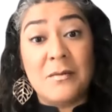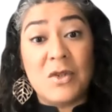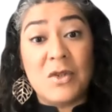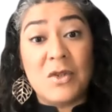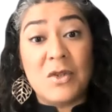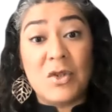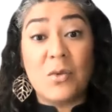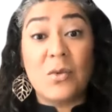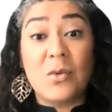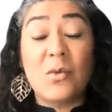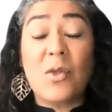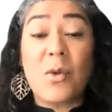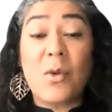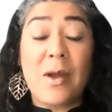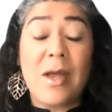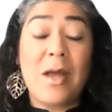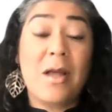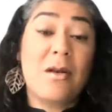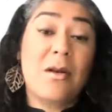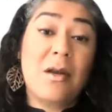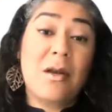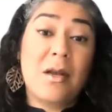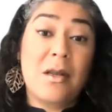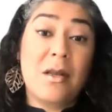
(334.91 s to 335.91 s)

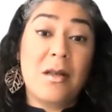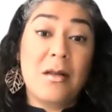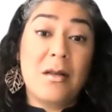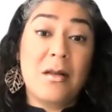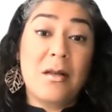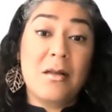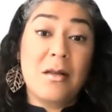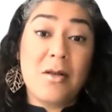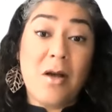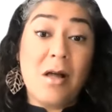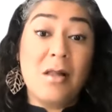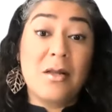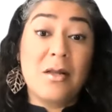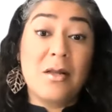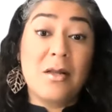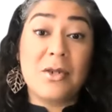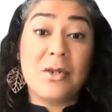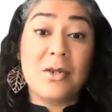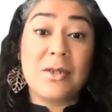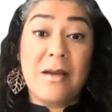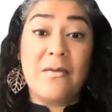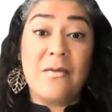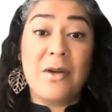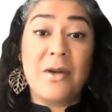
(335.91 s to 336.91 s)

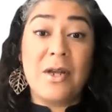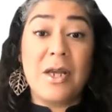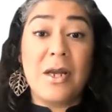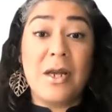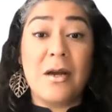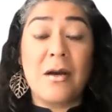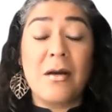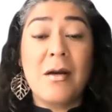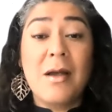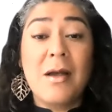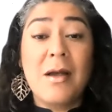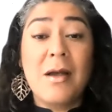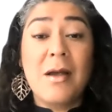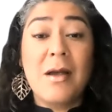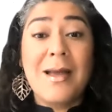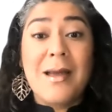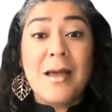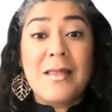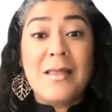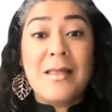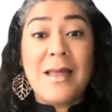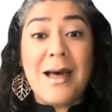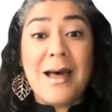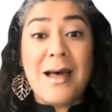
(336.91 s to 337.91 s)
$200-300 every year,
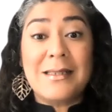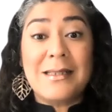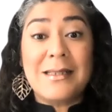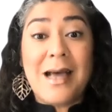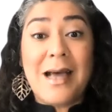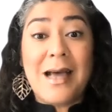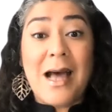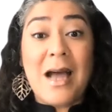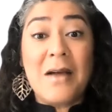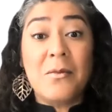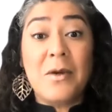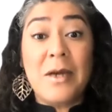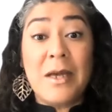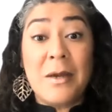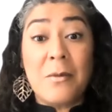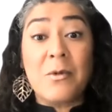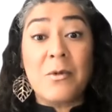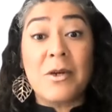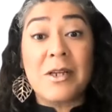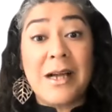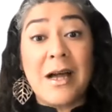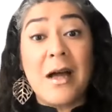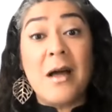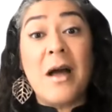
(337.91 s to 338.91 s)
that it
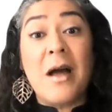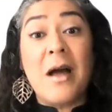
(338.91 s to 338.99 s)
would